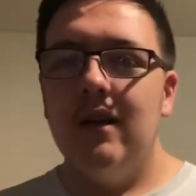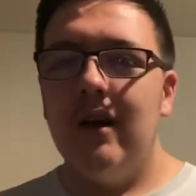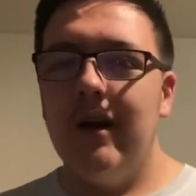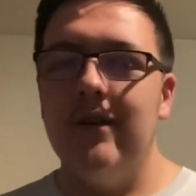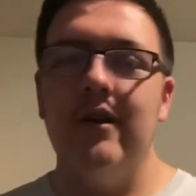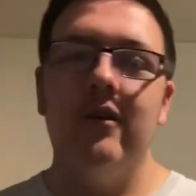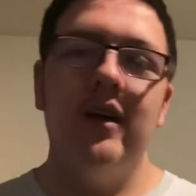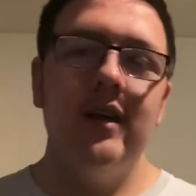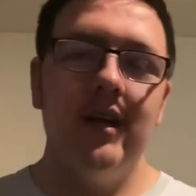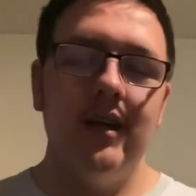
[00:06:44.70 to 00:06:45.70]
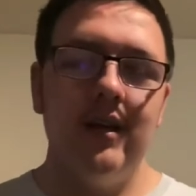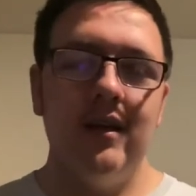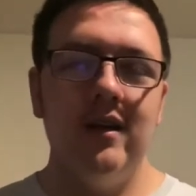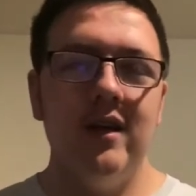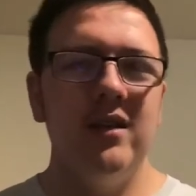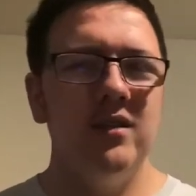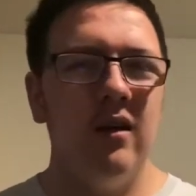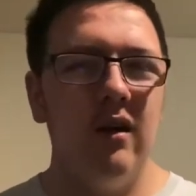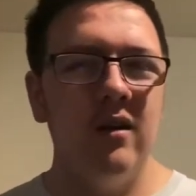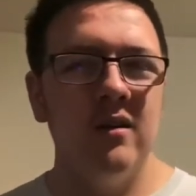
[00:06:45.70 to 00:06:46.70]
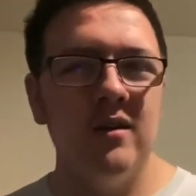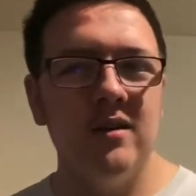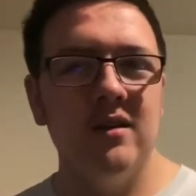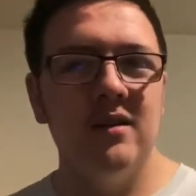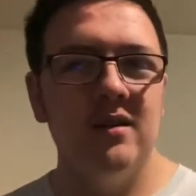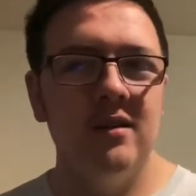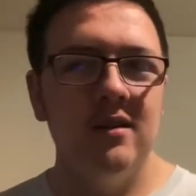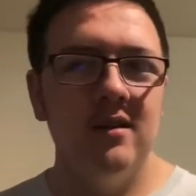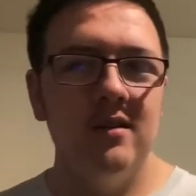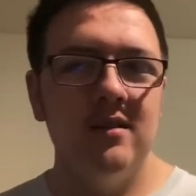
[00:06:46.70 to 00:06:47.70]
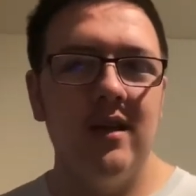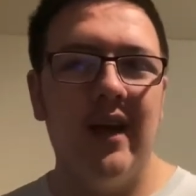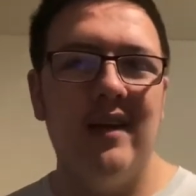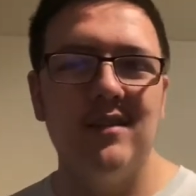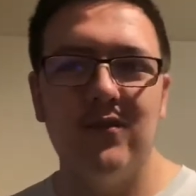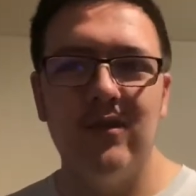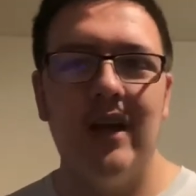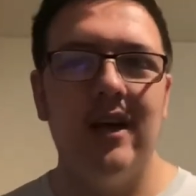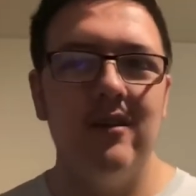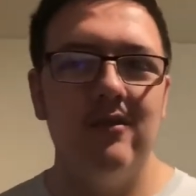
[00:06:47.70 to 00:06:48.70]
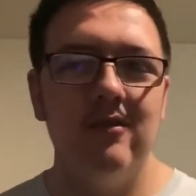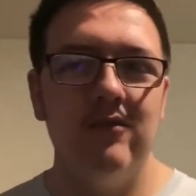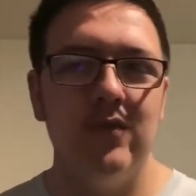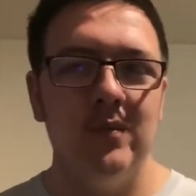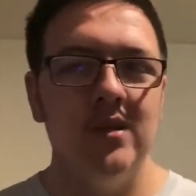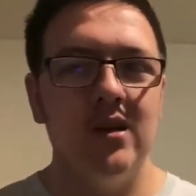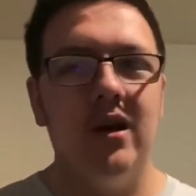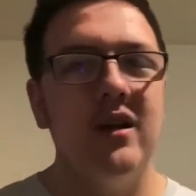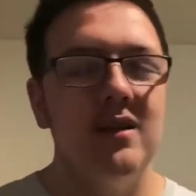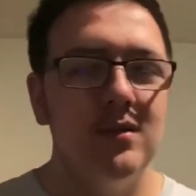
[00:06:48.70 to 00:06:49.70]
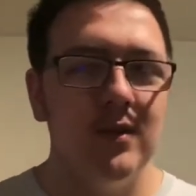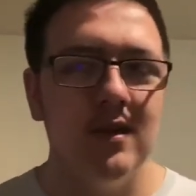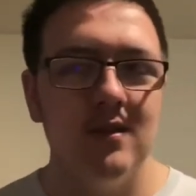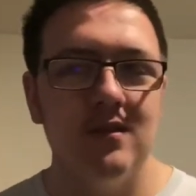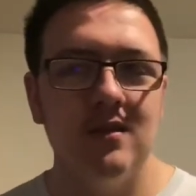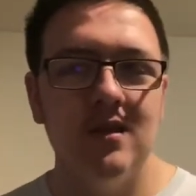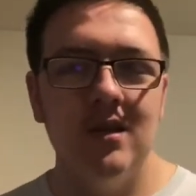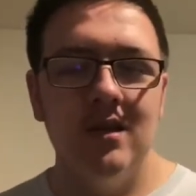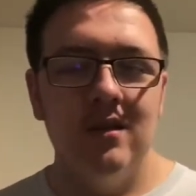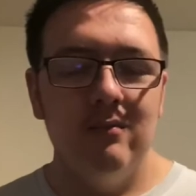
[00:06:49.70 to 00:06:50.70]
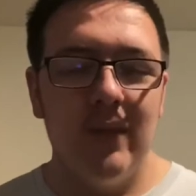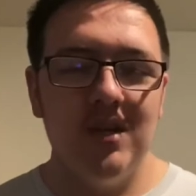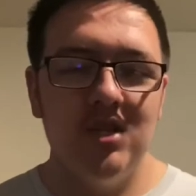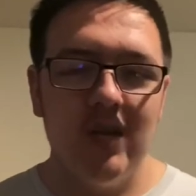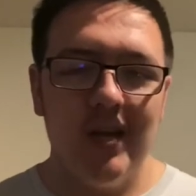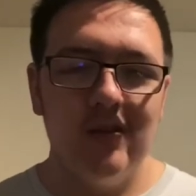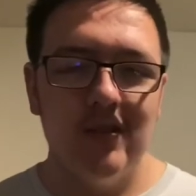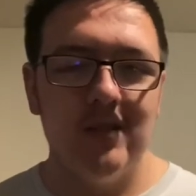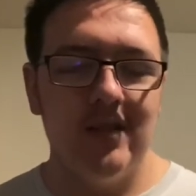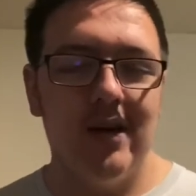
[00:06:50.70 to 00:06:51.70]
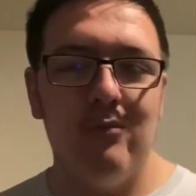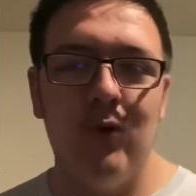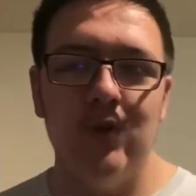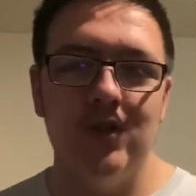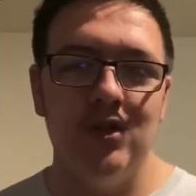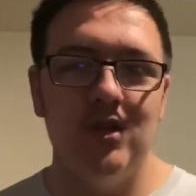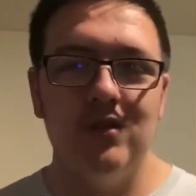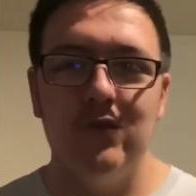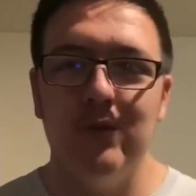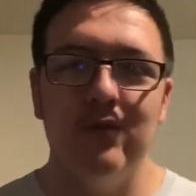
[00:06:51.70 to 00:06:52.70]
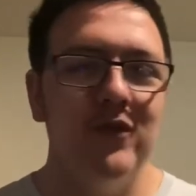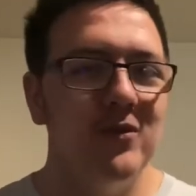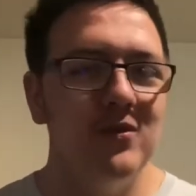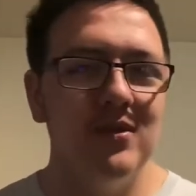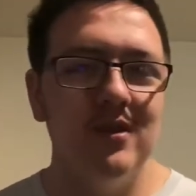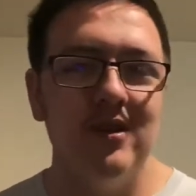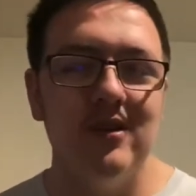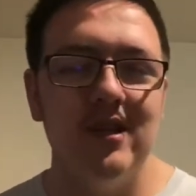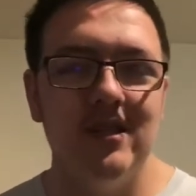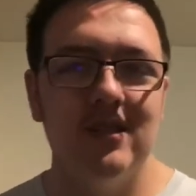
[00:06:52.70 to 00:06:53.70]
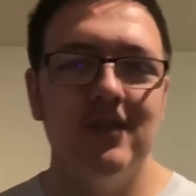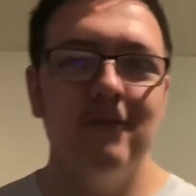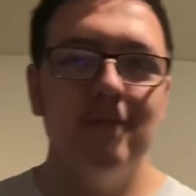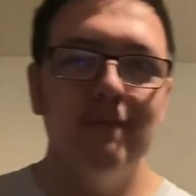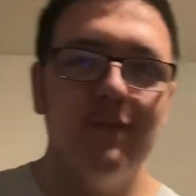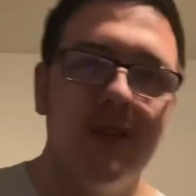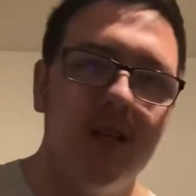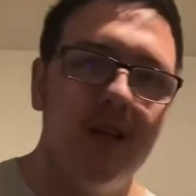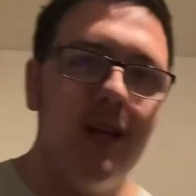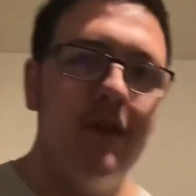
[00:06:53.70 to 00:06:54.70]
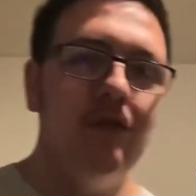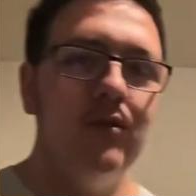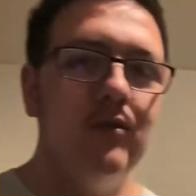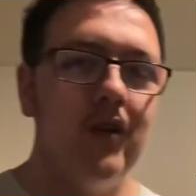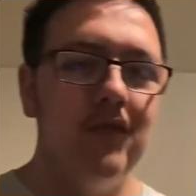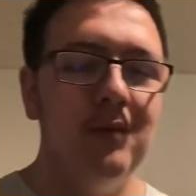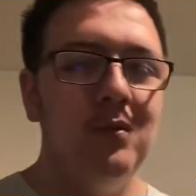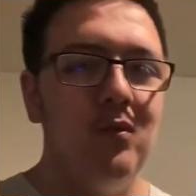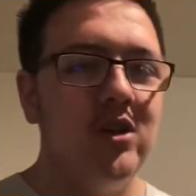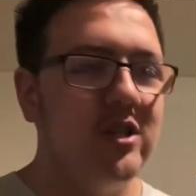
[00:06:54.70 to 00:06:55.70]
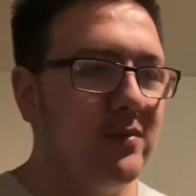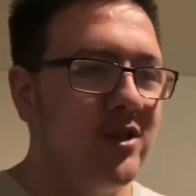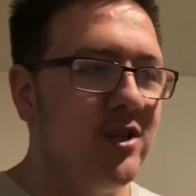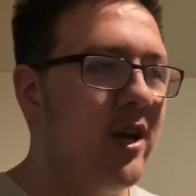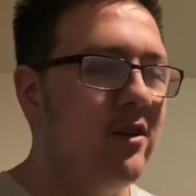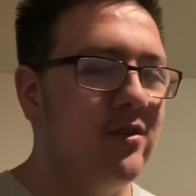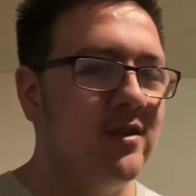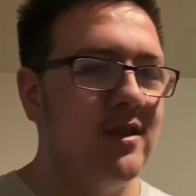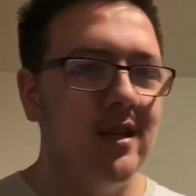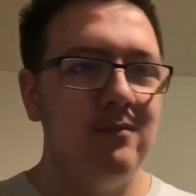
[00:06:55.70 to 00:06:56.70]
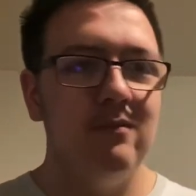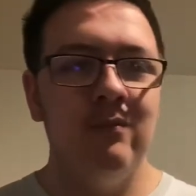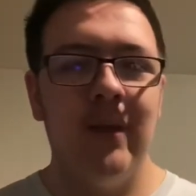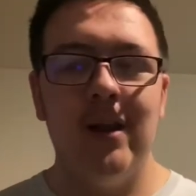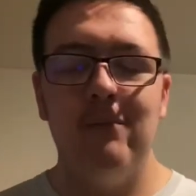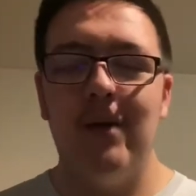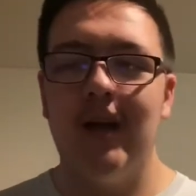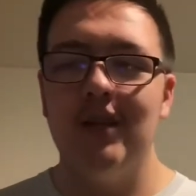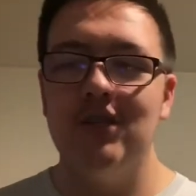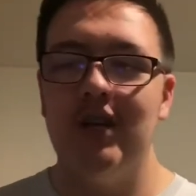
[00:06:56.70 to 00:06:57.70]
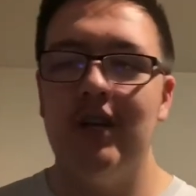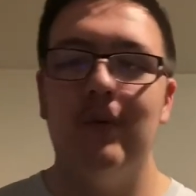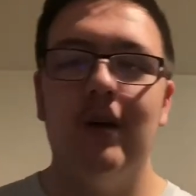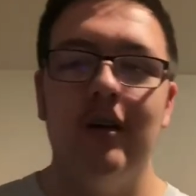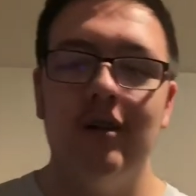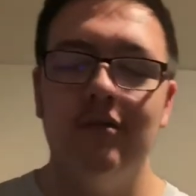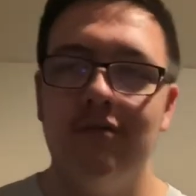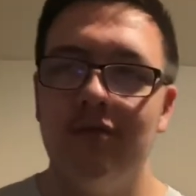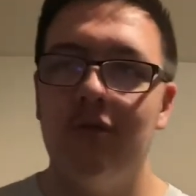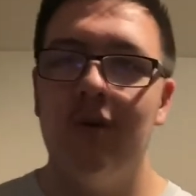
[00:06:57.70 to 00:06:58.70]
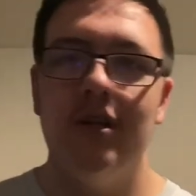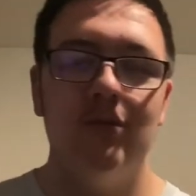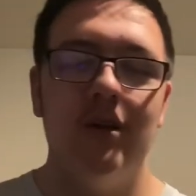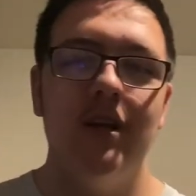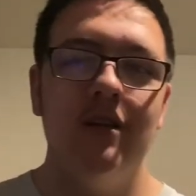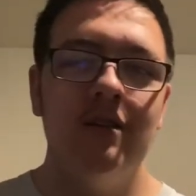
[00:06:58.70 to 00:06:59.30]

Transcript: I don't know, it, it it's hard to ask for that from this audience because my channel is a lot more than just food reviews. You know, it's if you if you've been watching my channel since I made it back in January of 2020,